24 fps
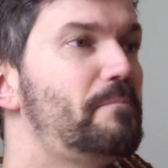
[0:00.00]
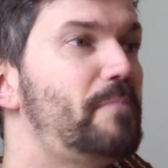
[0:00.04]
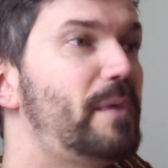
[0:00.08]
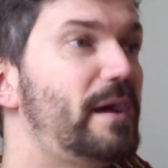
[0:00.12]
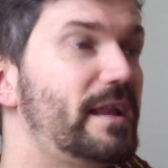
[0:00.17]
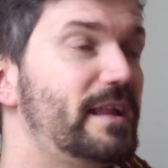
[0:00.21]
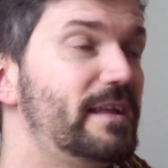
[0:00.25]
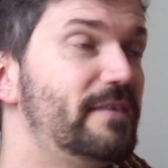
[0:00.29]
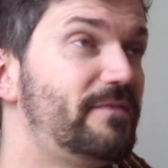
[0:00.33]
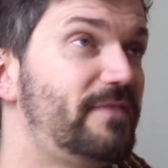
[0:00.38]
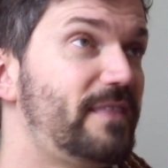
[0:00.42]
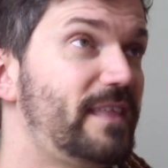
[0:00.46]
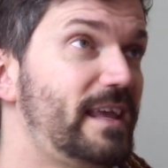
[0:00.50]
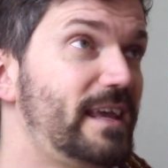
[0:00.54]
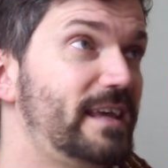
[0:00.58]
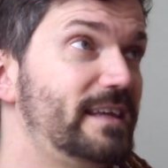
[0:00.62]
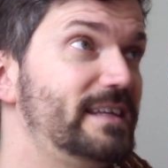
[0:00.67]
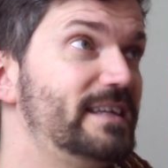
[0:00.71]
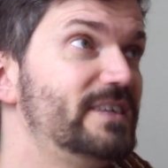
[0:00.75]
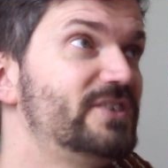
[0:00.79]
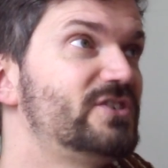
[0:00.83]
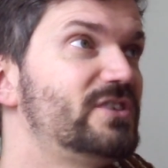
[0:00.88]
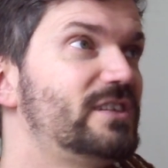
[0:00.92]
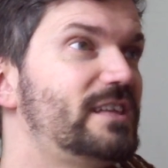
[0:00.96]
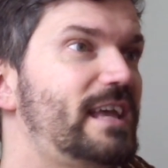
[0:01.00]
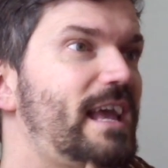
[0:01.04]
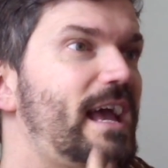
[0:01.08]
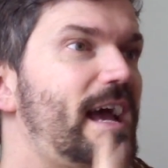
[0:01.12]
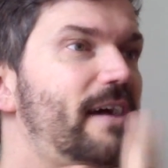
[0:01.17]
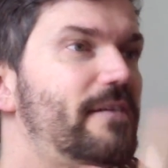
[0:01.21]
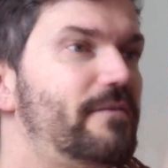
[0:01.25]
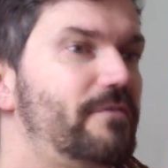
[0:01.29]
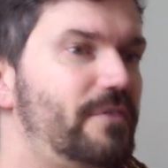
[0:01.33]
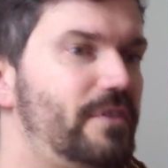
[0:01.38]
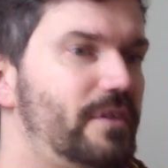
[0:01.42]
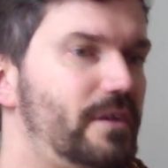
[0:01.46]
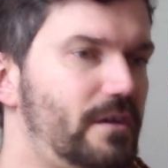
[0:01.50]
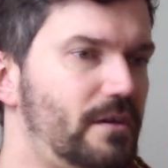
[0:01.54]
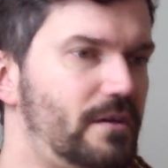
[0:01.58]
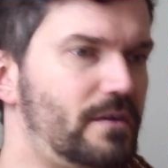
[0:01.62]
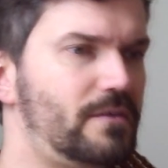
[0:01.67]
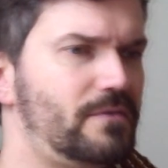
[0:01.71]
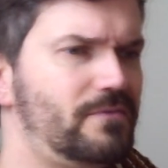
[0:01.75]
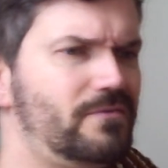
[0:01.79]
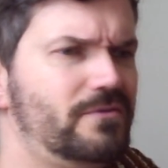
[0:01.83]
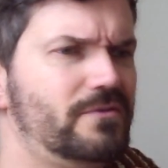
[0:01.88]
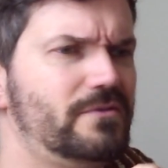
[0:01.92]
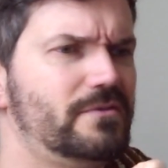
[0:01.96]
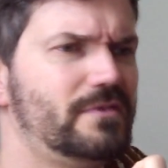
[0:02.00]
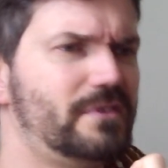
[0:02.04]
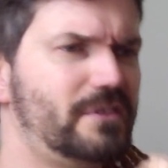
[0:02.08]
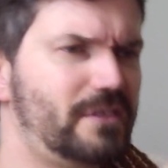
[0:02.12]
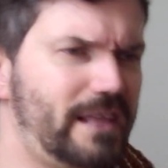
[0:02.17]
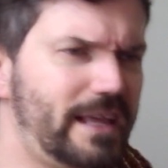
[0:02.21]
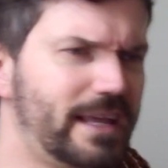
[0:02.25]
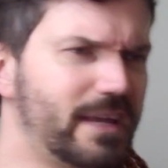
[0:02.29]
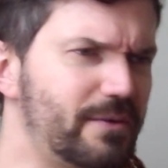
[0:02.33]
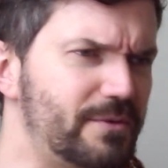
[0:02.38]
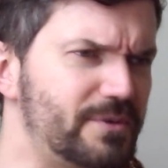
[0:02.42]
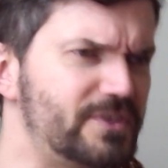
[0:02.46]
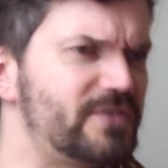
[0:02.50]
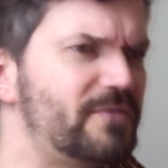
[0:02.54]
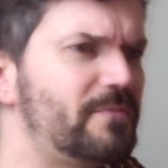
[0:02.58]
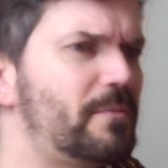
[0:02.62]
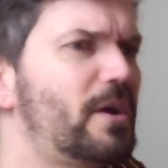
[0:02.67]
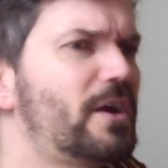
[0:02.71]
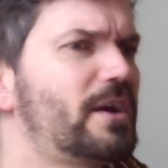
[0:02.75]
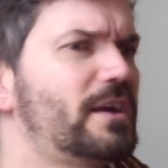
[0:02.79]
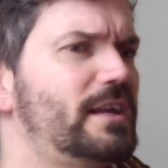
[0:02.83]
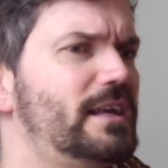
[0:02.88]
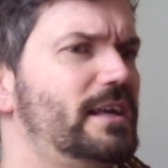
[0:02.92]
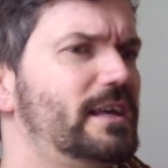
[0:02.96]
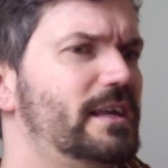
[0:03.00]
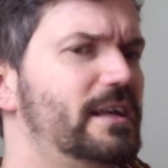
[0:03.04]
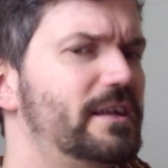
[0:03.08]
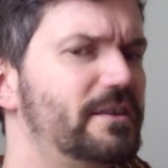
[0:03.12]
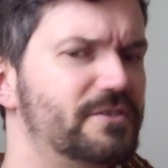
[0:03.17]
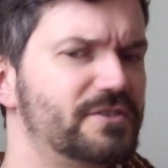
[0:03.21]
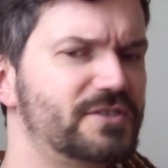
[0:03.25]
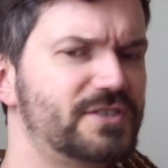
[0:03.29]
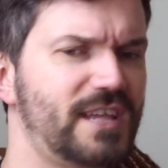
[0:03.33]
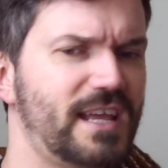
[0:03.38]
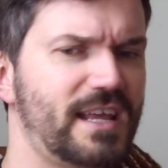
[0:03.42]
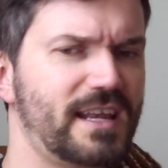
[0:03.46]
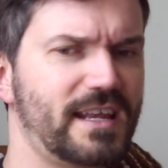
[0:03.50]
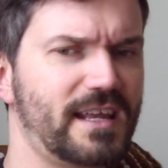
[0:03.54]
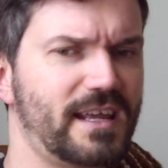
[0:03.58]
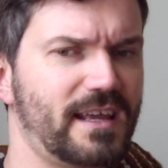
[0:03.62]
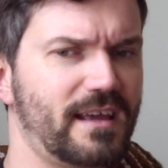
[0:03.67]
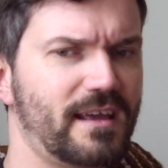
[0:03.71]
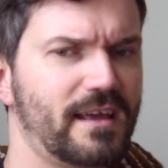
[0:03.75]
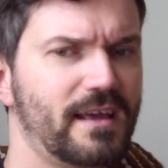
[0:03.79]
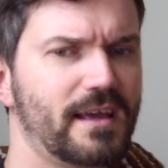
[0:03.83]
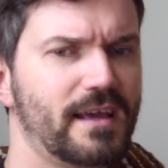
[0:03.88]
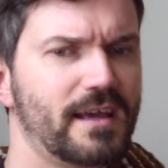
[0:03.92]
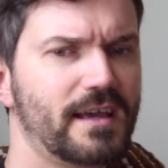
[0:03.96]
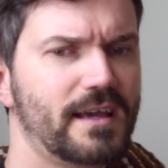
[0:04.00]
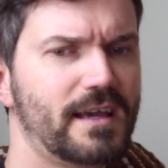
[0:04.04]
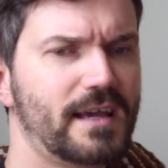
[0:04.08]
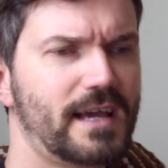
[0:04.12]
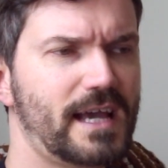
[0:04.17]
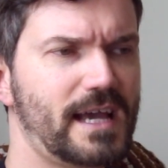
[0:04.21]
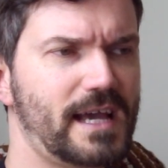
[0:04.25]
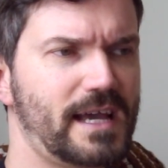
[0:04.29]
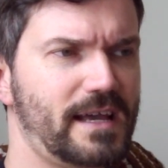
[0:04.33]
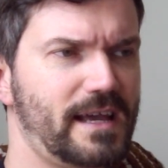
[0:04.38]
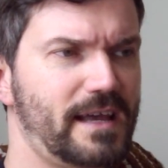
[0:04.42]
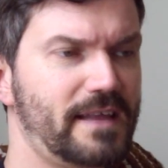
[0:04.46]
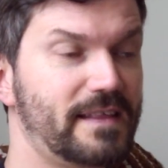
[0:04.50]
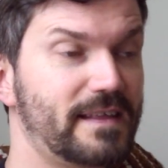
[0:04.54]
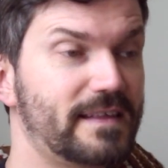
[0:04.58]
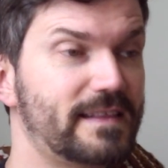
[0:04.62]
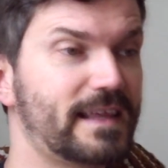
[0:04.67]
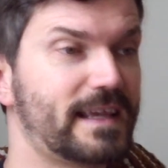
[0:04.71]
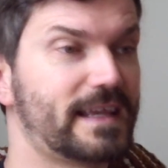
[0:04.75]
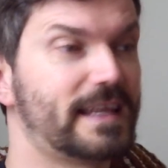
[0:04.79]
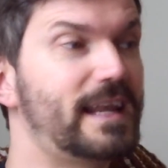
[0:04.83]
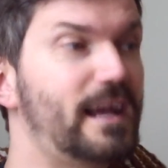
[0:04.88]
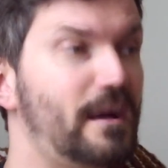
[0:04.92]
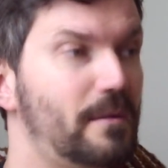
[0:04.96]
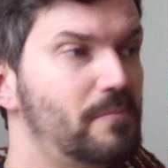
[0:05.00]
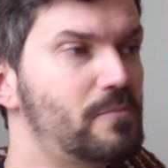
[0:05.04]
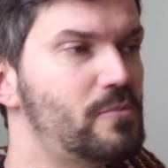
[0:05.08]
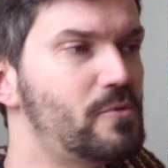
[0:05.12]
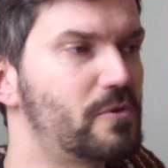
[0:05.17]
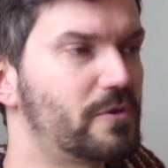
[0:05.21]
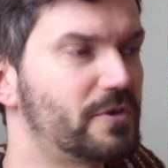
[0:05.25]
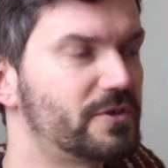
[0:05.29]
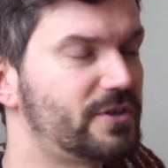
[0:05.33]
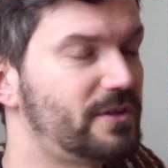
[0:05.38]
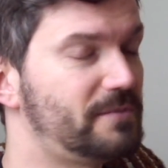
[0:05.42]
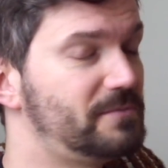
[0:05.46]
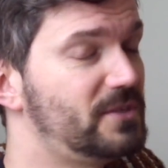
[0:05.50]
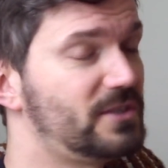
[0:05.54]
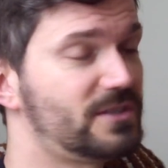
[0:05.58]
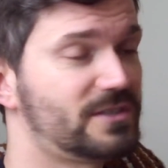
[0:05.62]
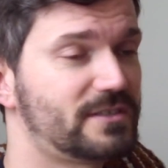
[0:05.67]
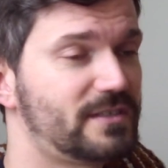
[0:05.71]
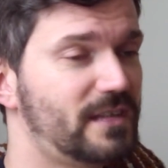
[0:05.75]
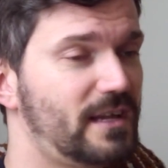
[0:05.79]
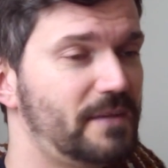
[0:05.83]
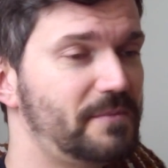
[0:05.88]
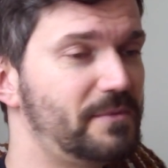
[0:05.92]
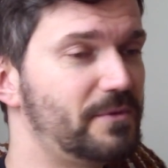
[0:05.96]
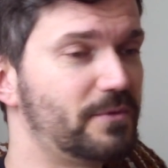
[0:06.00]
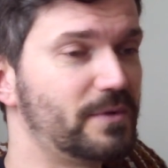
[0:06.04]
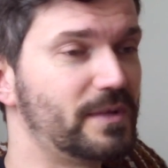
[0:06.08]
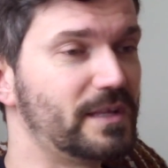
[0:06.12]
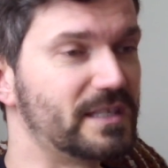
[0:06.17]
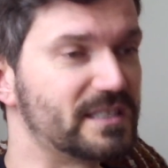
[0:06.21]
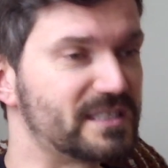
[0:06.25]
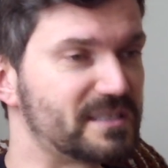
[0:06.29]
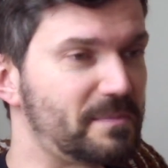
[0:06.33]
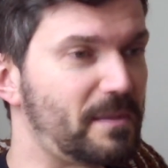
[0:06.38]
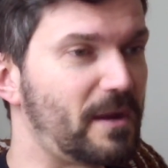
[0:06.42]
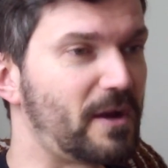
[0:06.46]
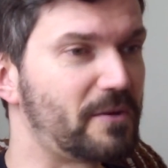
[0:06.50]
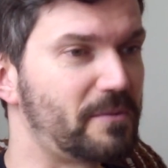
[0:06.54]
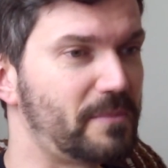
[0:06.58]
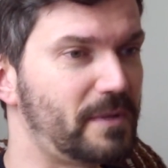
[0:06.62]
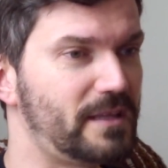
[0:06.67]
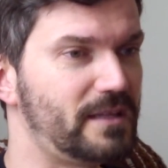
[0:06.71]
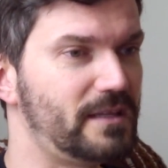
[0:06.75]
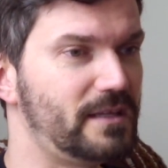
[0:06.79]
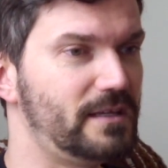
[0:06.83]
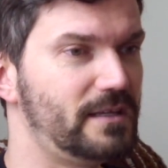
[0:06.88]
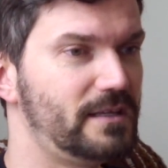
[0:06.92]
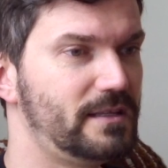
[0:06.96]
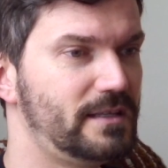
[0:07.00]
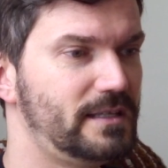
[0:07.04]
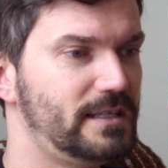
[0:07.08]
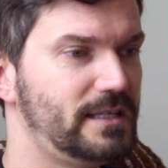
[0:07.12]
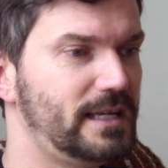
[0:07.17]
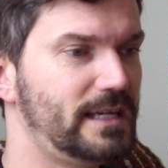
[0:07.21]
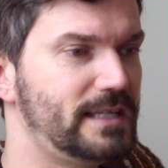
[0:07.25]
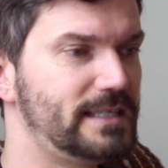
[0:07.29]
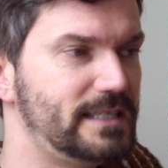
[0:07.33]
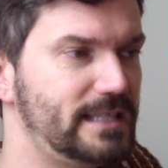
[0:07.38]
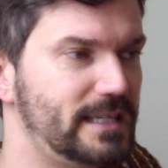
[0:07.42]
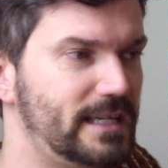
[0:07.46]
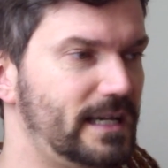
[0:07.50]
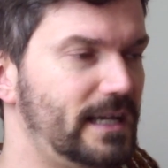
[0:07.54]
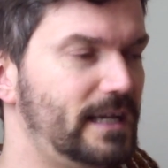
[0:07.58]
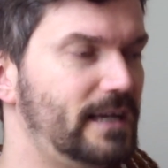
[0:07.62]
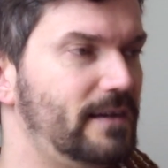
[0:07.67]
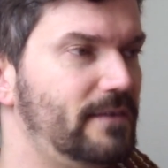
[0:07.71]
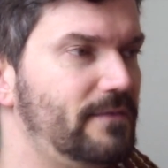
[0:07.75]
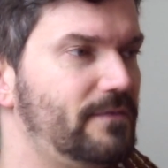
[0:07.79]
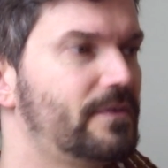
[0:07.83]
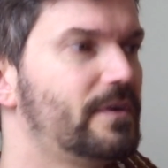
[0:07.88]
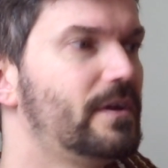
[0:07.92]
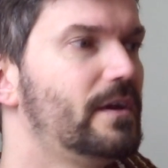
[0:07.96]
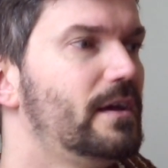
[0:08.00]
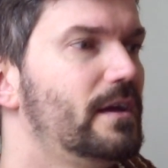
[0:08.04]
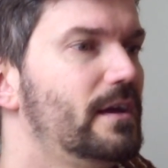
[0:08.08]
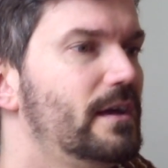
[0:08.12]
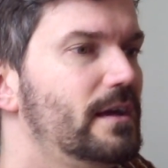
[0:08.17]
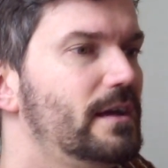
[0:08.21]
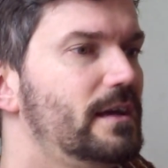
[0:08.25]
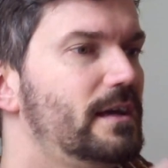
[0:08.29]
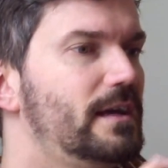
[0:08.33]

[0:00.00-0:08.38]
But if they additionally have the language of marketing and understanding, I think they can help more. So I'm really inspired by the idea of